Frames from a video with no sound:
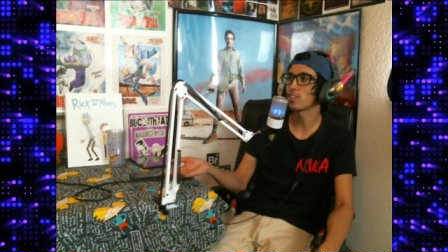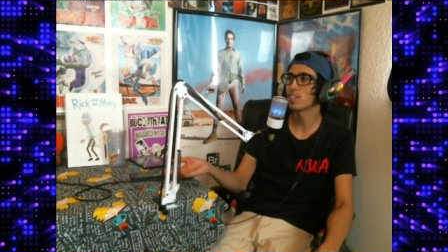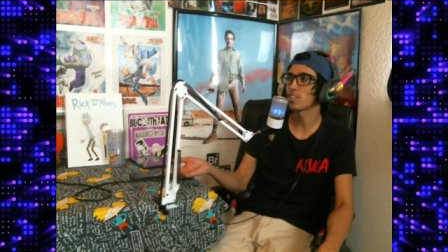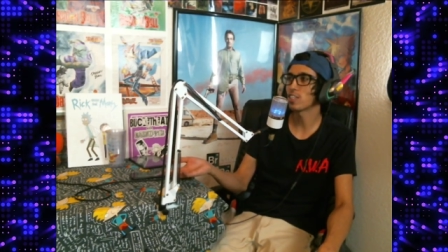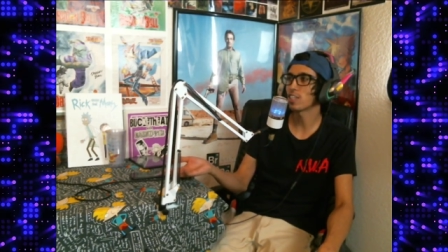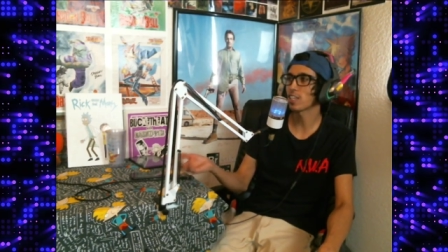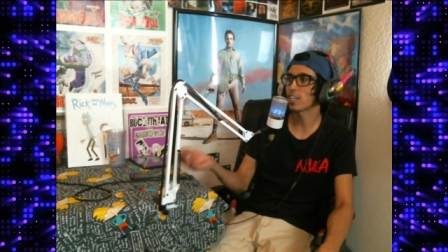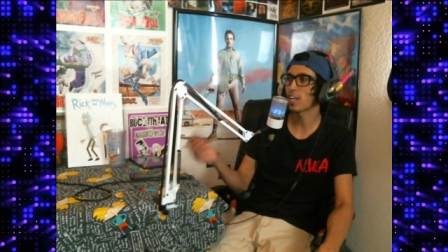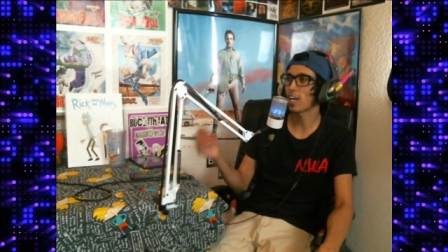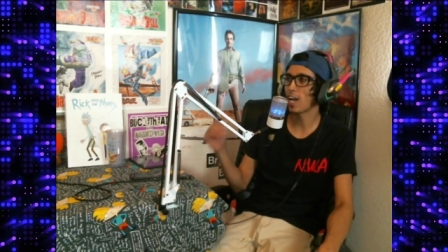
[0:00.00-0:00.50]

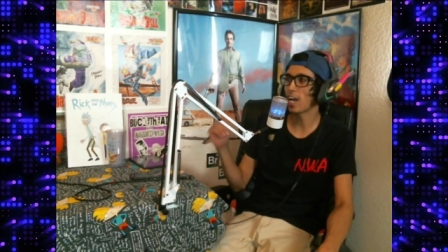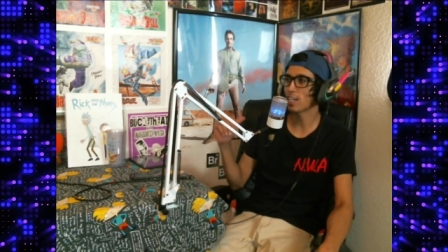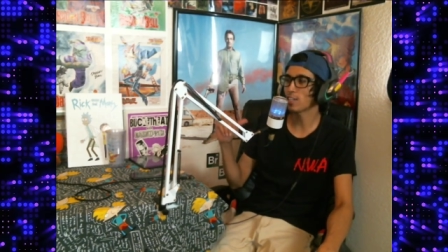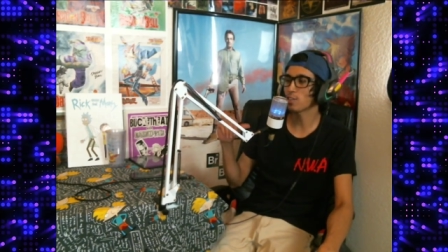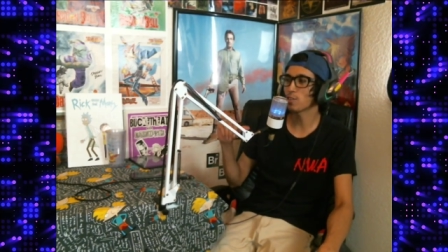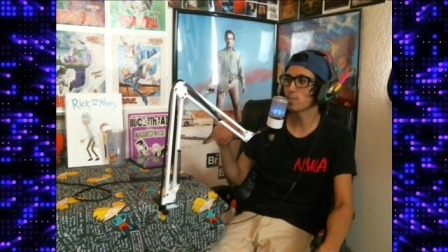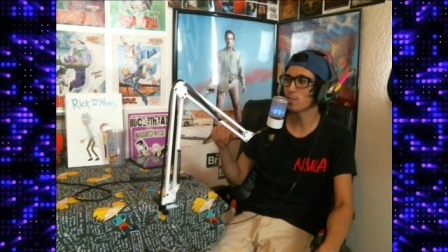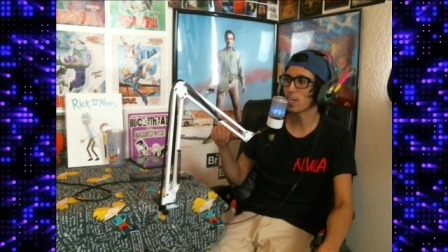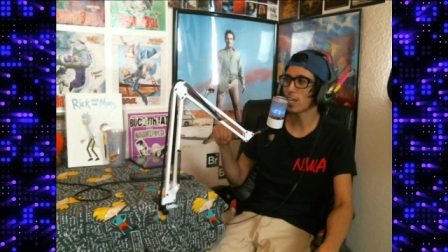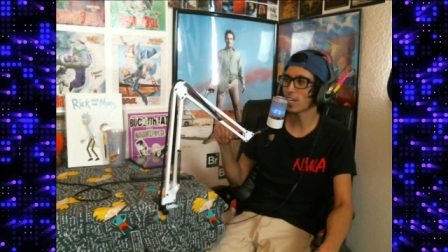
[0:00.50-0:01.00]
Like it had to
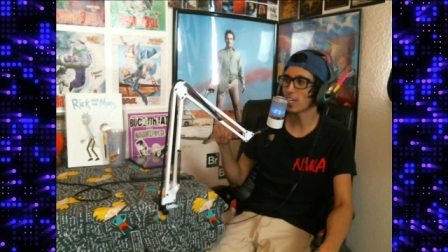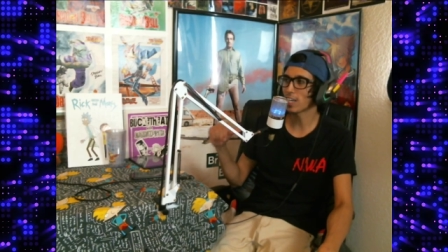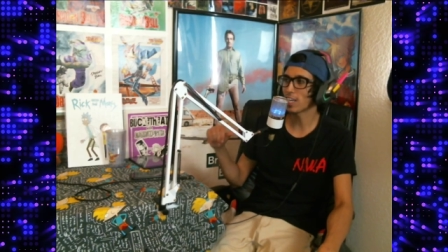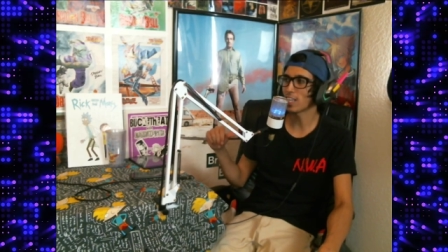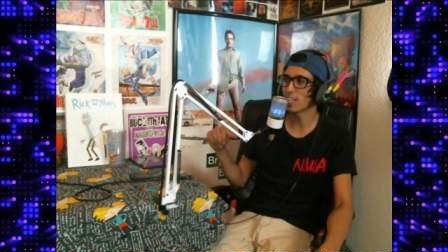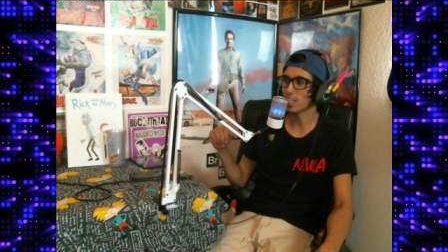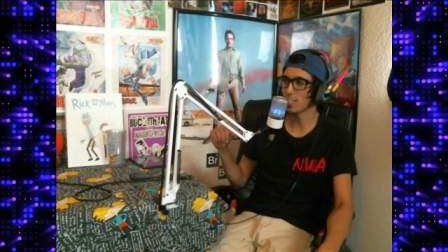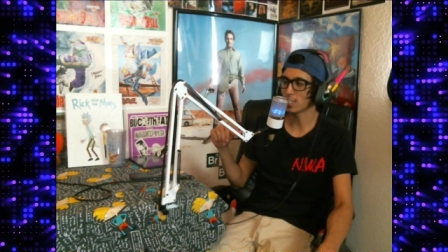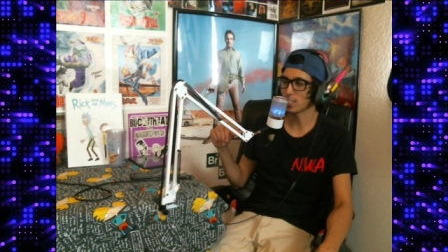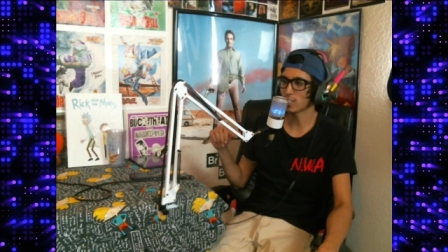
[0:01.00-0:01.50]
have taken at
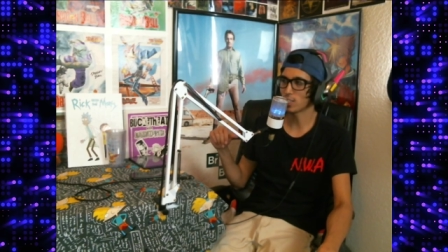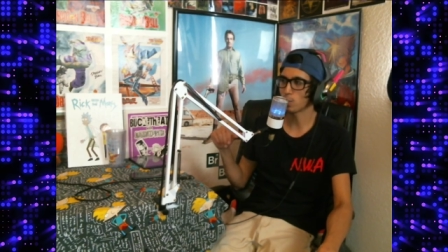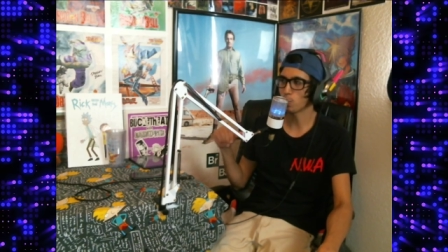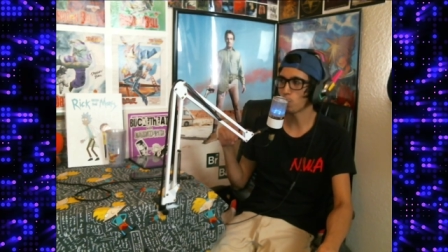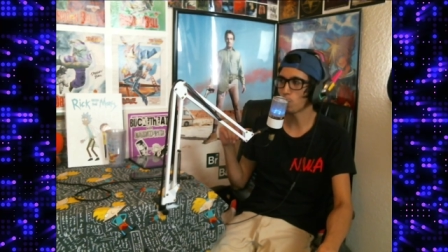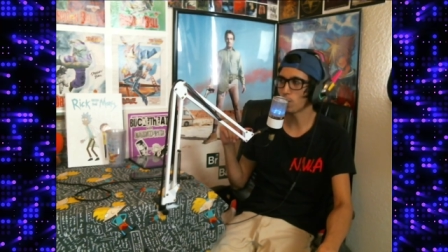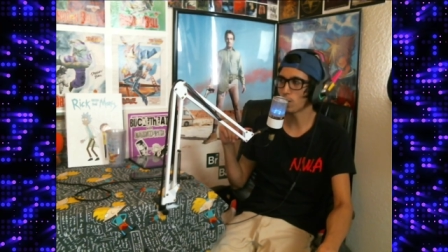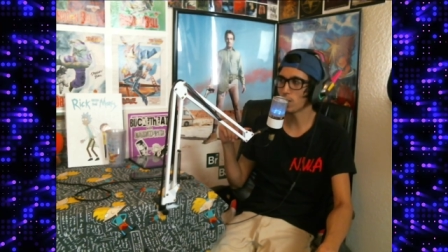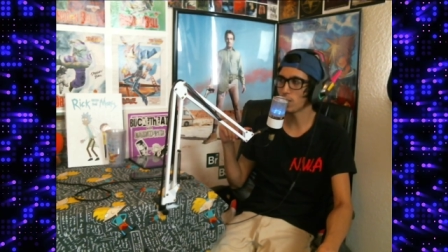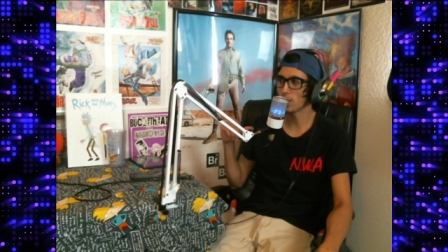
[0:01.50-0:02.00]
least
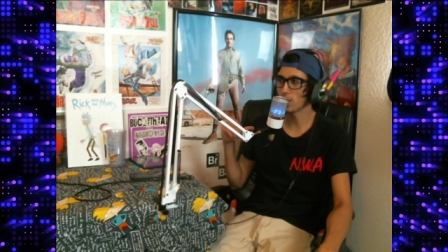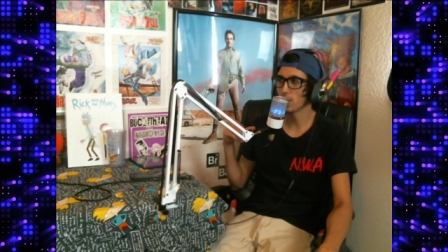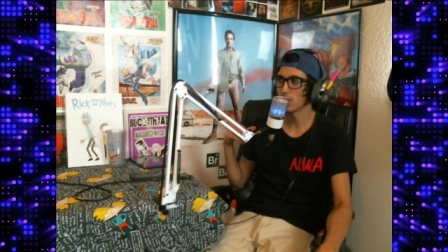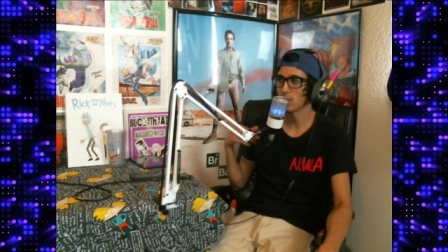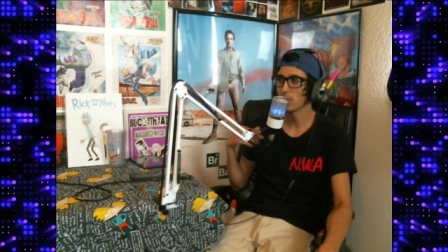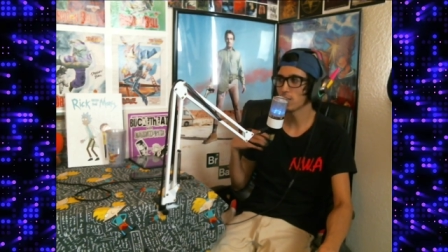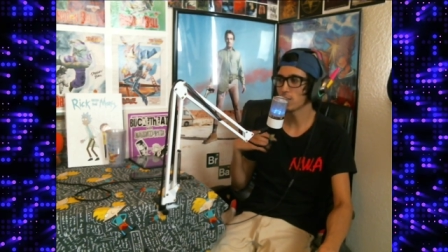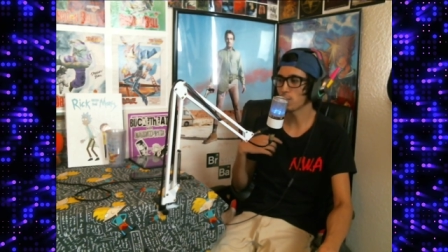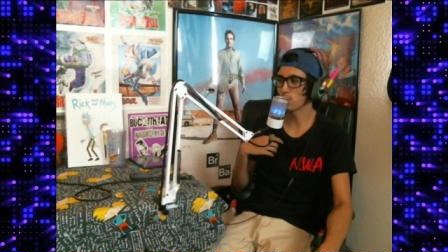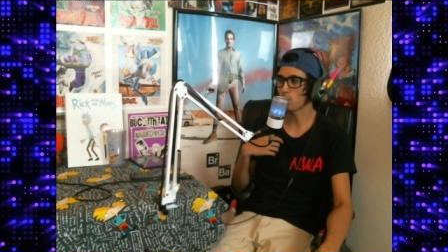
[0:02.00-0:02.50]
$20
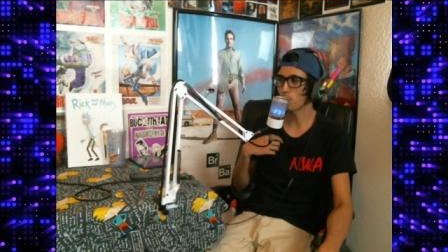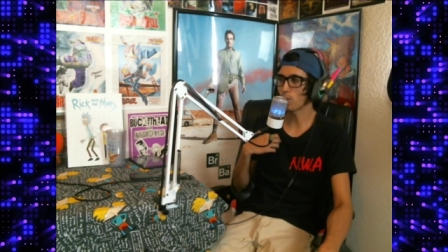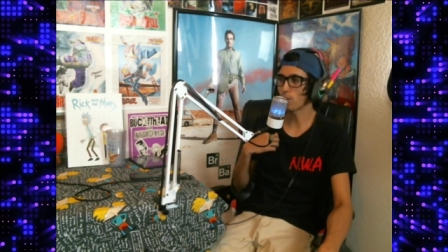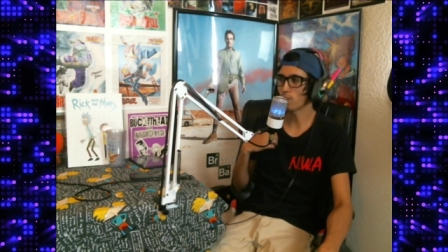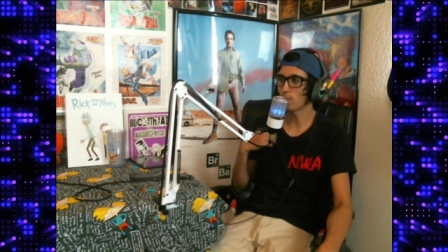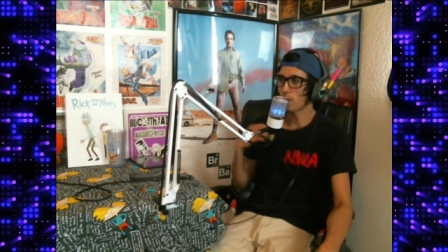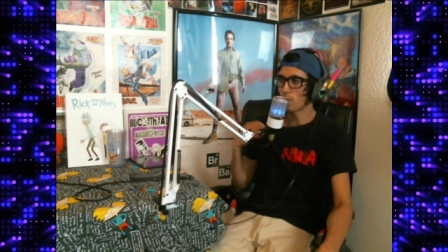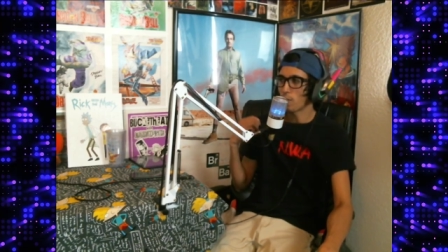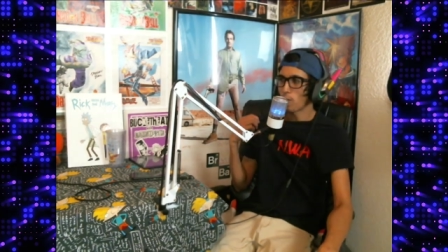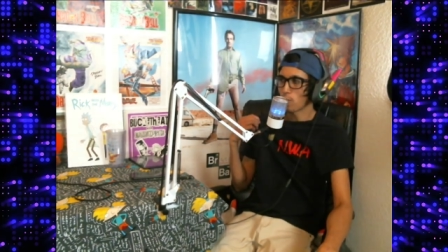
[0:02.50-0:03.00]
to
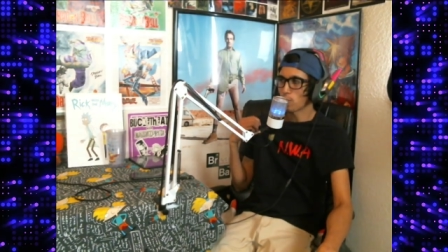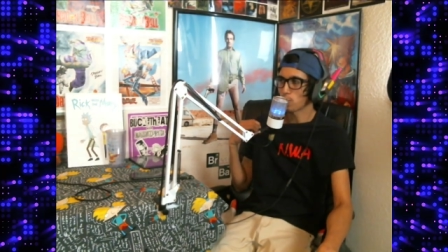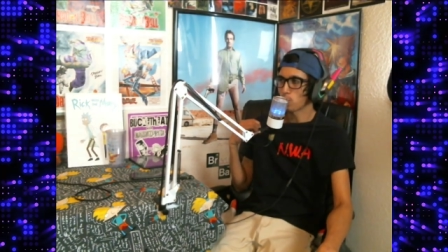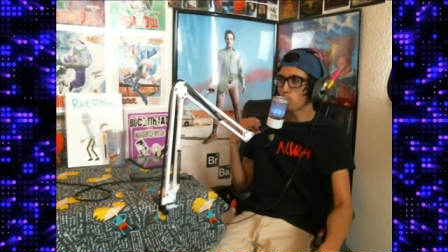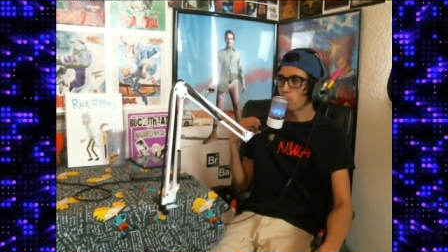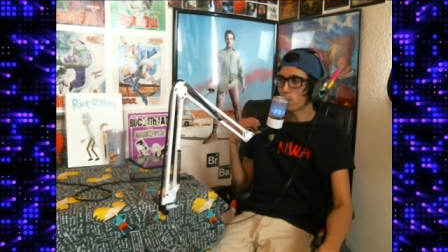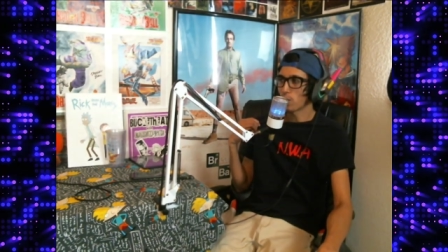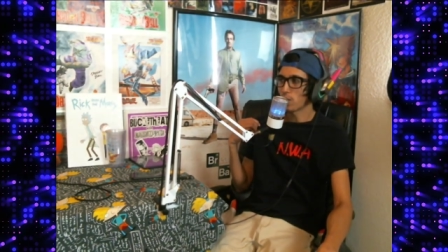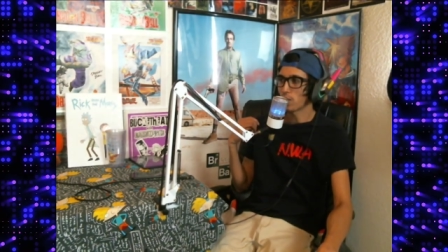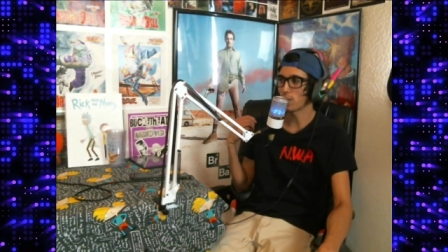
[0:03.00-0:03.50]
$25 to
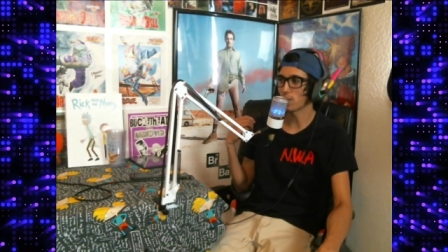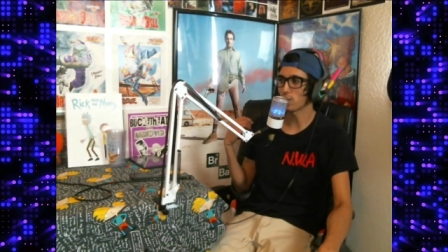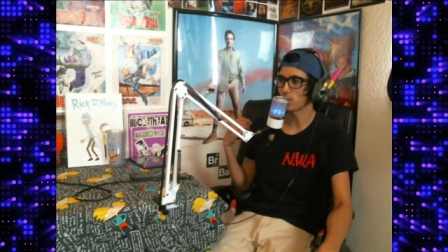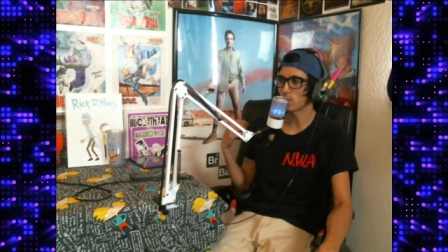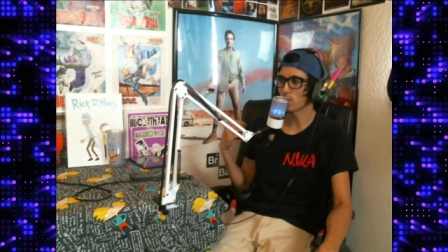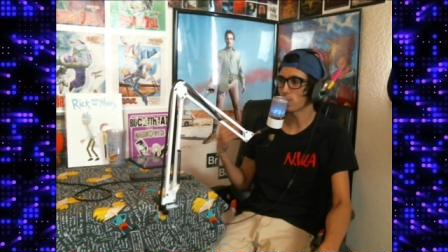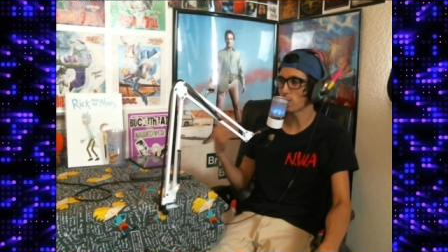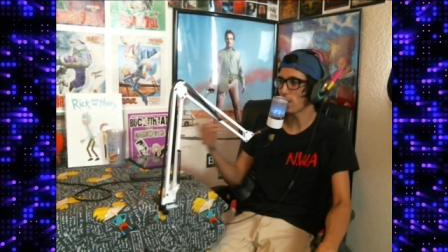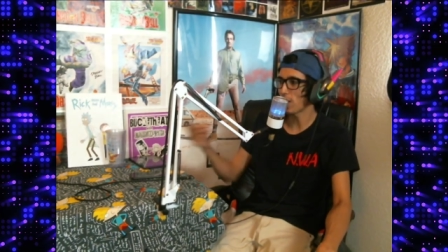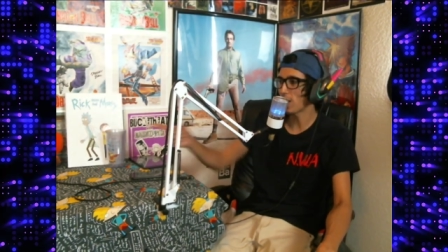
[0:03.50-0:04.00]
print this
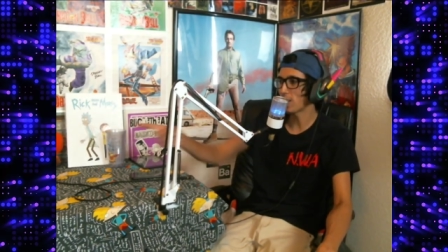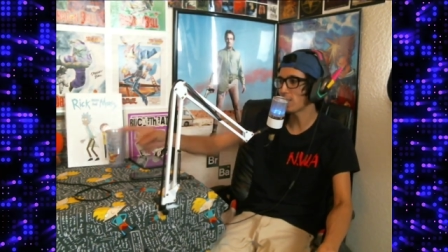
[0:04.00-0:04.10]
shirt. It had to